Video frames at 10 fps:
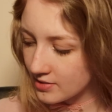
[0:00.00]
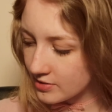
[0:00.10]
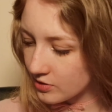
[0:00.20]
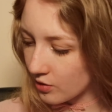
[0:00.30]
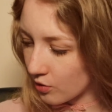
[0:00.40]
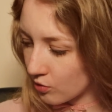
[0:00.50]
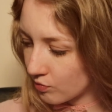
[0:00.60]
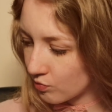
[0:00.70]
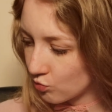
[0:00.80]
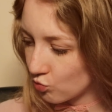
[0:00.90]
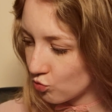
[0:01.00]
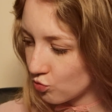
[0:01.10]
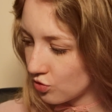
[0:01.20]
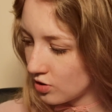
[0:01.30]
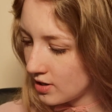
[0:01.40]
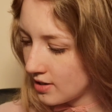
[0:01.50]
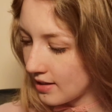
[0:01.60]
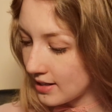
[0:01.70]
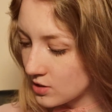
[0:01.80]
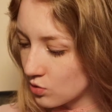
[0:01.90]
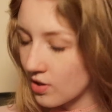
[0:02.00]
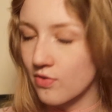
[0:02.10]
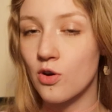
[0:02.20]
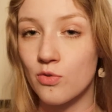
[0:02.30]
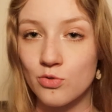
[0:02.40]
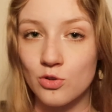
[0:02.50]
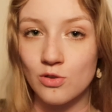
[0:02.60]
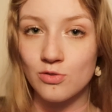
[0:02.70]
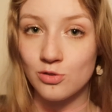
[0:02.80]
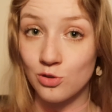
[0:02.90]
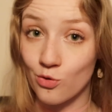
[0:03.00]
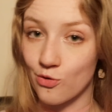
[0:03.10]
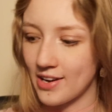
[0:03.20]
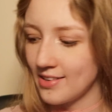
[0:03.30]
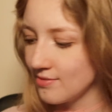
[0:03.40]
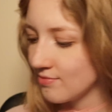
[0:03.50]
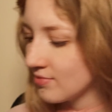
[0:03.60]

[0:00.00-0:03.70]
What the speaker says: So, that's all I've got for the flooring.